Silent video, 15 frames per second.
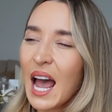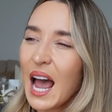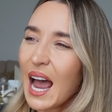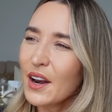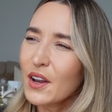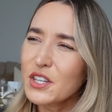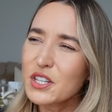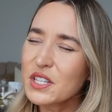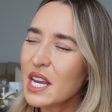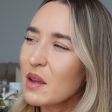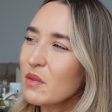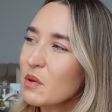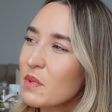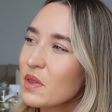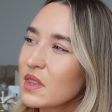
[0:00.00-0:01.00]
And I just
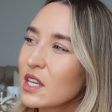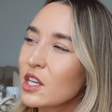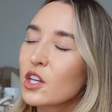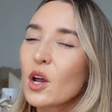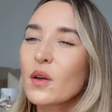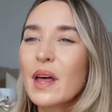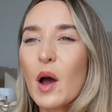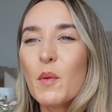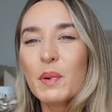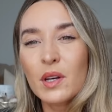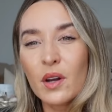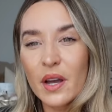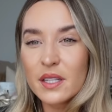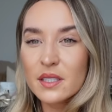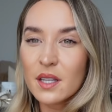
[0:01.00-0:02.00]
keep them and think, you know, that would be
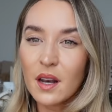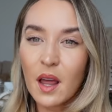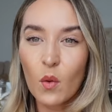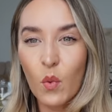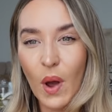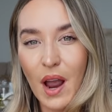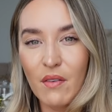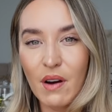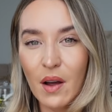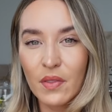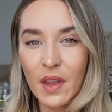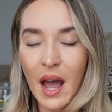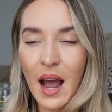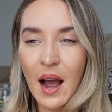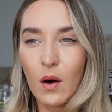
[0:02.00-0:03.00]
nice to like wear around
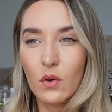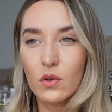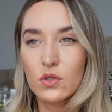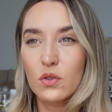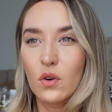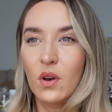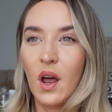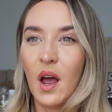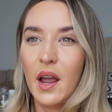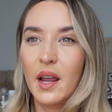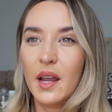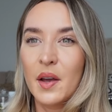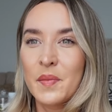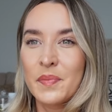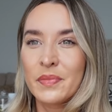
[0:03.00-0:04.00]
the house, or
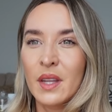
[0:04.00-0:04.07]
like,